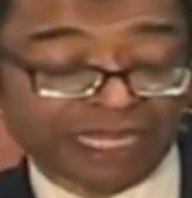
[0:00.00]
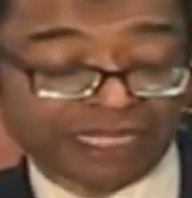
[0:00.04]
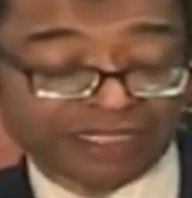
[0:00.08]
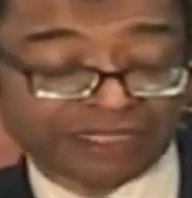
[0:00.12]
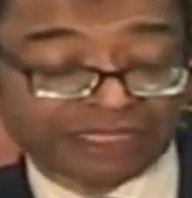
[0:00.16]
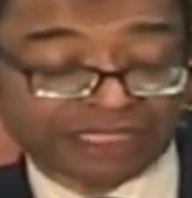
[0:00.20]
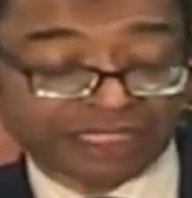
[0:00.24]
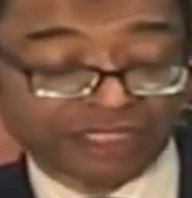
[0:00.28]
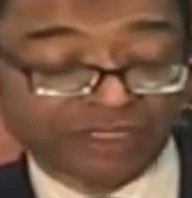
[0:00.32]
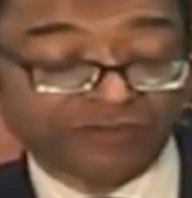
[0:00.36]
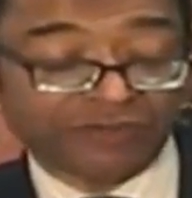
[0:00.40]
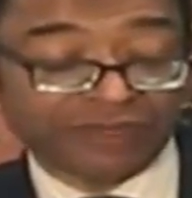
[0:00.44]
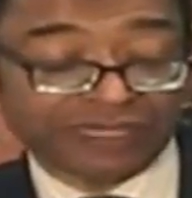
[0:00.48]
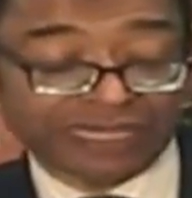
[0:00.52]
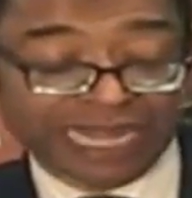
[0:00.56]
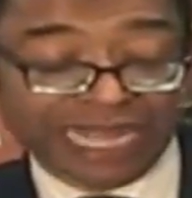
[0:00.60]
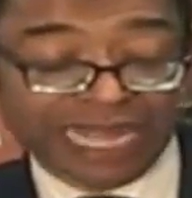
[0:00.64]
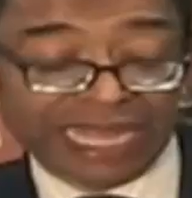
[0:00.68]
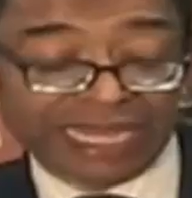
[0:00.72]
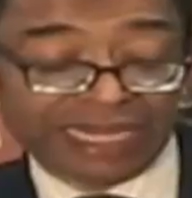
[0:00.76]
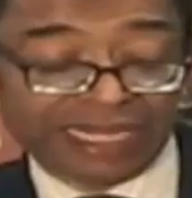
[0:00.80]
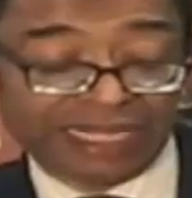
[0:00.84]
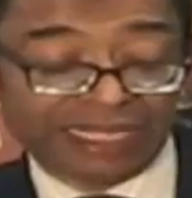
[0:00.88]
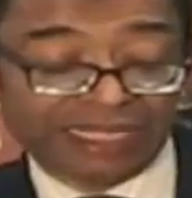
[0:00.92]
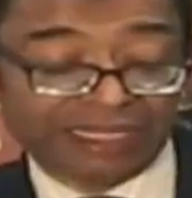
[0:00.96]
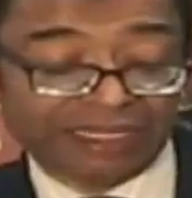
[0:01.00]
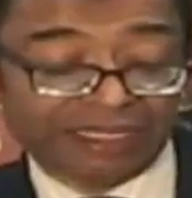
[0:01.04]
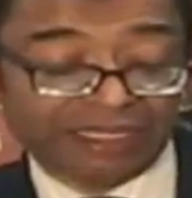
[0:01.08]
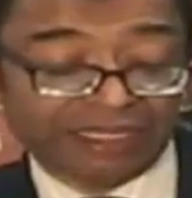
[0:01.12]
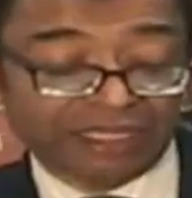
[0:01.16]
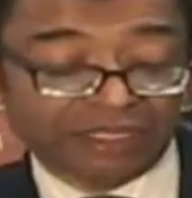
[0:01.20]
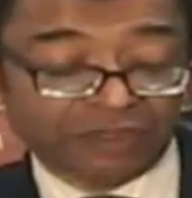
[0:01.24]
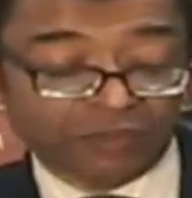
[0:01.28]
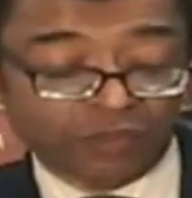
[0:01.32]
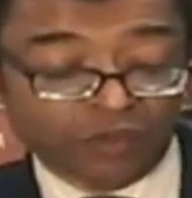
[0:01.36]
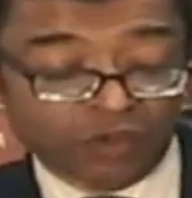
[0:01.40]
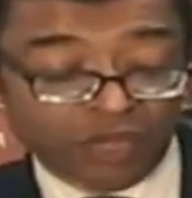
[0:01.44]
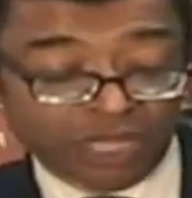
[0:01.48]
A silver dollar,
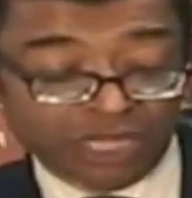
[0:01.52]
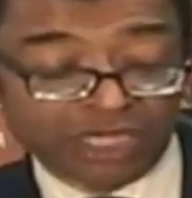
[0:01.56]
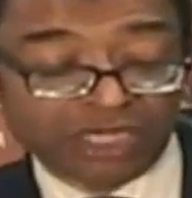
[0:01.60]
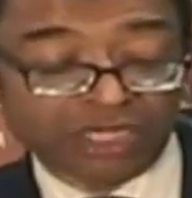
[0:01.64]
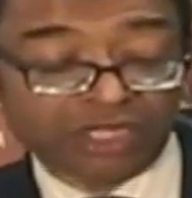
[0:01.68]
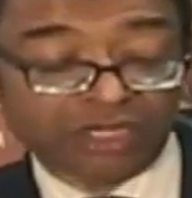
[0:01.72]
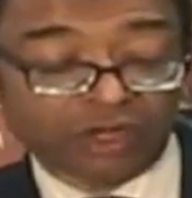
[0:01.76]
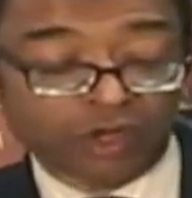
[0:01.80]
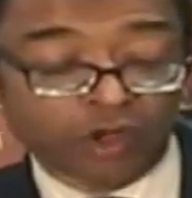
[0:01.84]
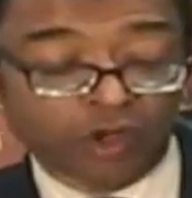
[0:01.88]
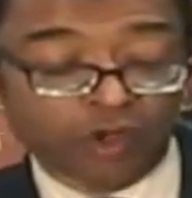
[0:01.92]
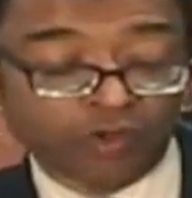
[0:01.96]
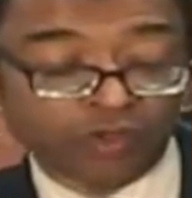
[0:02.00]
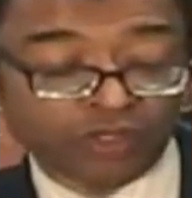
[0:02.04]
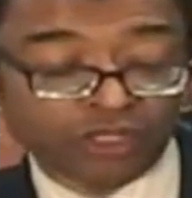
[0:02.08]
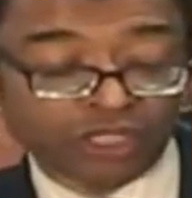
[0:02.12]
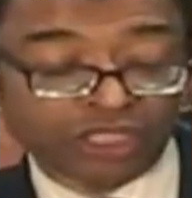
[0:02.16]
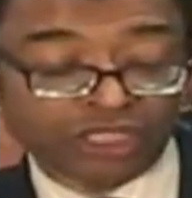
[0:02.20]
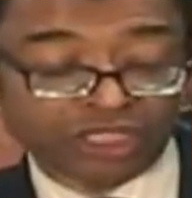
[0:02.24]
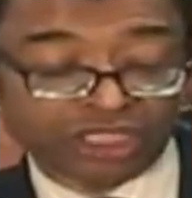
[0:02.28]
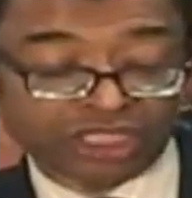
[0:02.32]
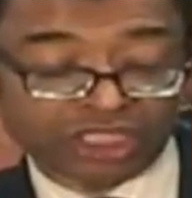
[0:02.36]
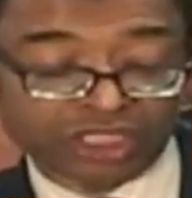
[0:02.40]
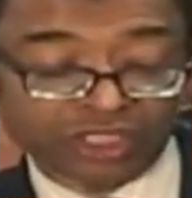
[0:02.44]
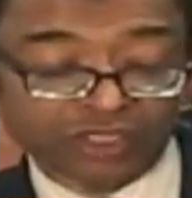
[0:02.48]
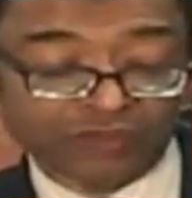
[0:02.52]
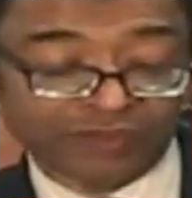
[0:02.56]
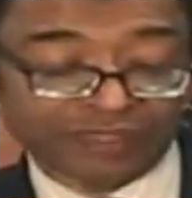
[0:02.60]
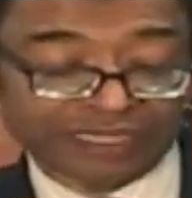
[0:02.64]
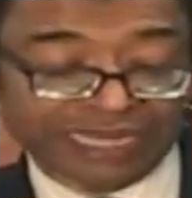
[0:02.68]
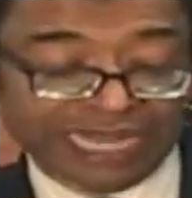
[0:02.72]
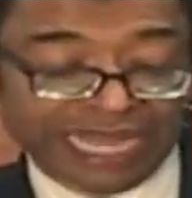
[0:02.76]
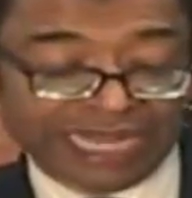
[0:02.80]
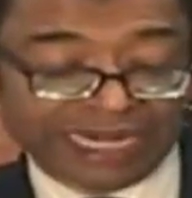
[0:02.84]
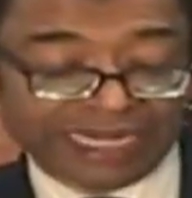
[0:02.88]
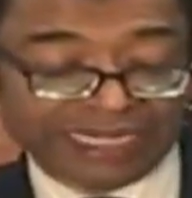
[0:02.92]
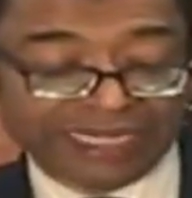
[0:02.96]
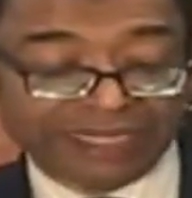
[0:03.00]
one little old silver
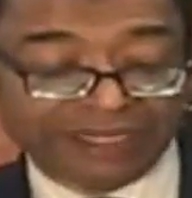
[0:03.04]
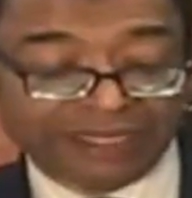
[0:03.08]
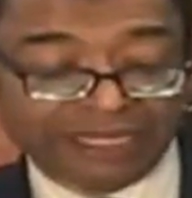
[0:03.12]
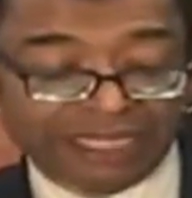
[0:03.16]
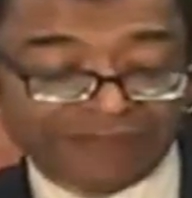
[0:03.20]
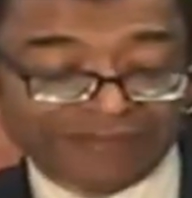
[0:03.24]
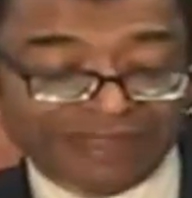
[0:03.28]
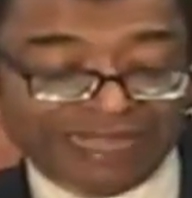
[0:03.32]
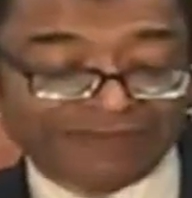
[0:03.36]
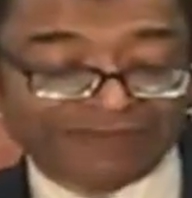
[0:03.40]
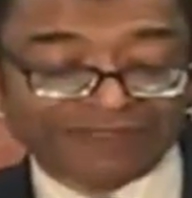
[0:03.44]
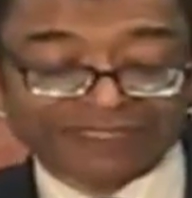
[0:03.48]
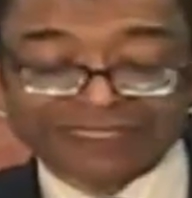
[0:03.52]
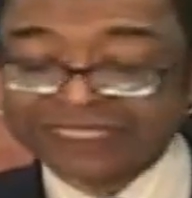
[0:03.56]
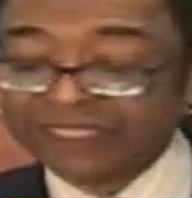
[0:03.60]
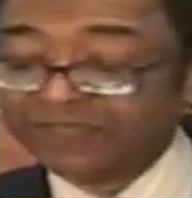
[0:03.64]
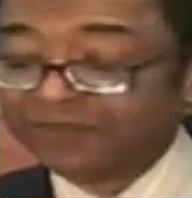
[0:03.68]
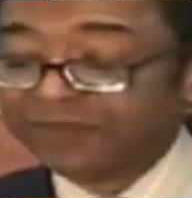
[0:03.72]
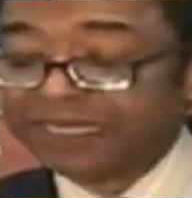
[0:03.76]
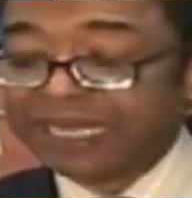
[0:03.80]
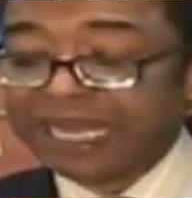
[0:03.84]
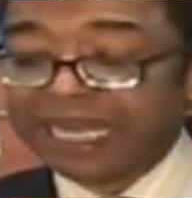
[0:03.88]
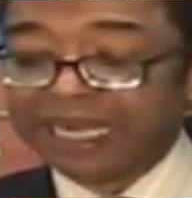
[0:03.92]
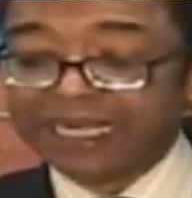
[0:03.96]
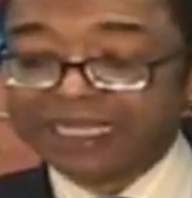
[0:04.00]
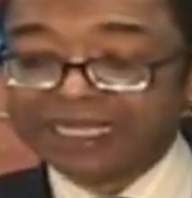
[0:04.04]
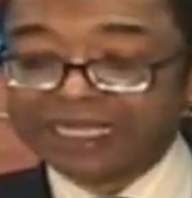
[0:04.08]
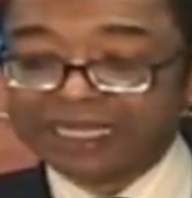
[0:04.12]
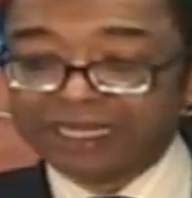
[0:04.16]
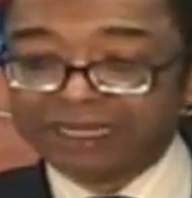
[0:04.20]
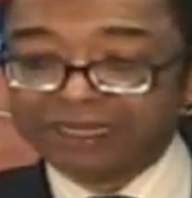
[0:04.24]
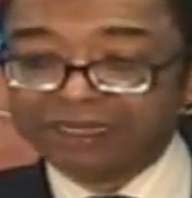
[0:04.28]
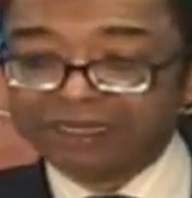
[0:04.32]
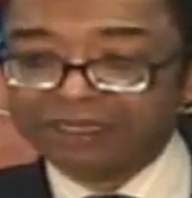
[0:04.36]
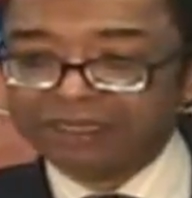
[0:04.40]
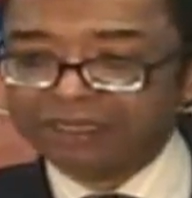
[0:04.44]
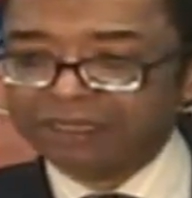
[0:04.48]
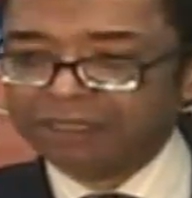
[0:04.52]
dollar. Here I have a silver dollar
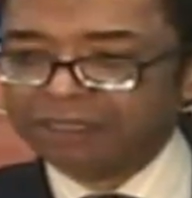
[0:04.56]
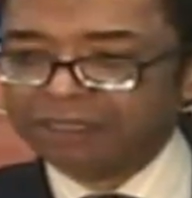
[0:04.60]
here.